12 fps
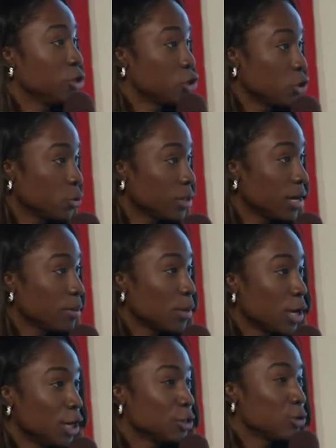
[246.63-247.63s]
to
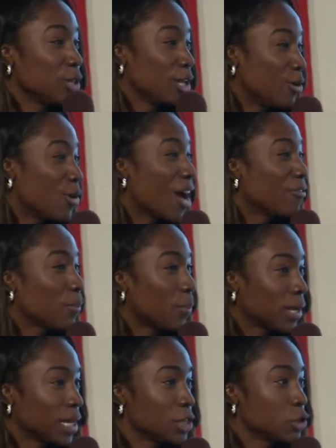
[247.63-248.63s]
them, so they don't have a
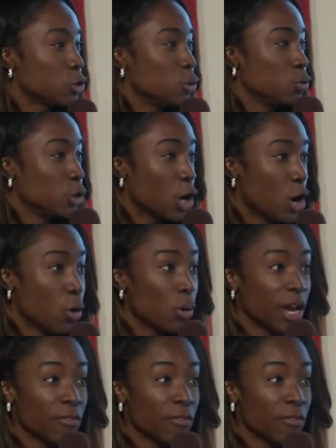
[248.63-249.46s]
place to go.